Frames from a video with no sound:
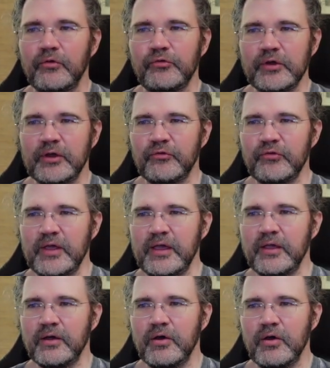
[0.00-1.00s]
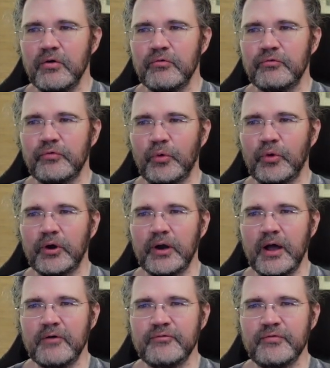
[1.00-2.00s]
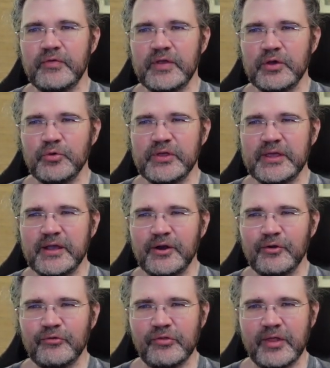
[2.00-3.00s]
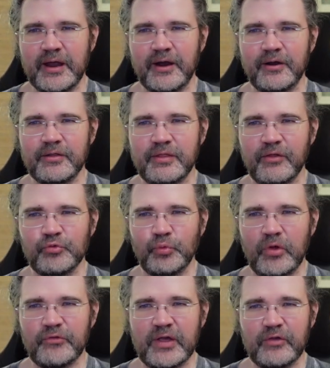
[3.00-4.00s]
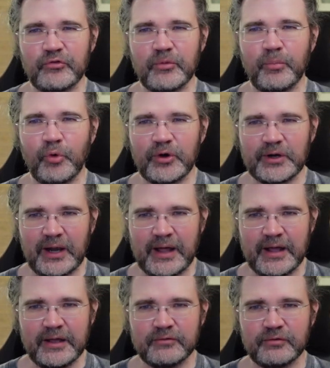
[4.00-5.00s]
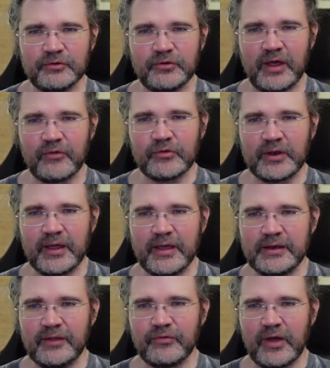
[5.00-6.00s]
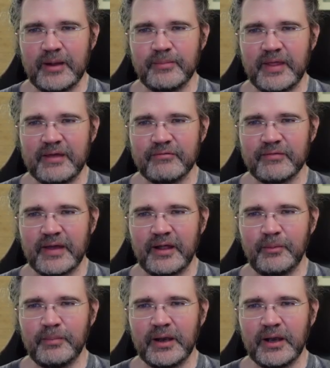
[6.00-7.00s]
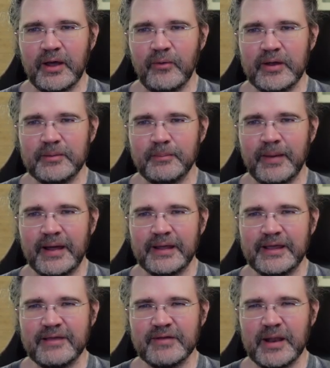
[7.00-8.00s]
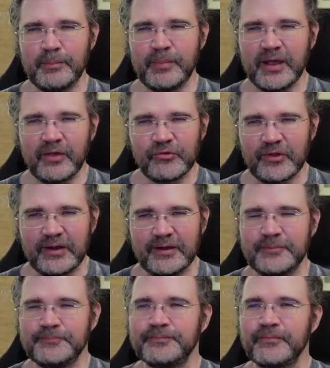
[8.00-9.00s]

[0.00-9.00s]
So, you can see for a few years there, this was a support line for Tesla. Anytime they fell below it by even a pixel,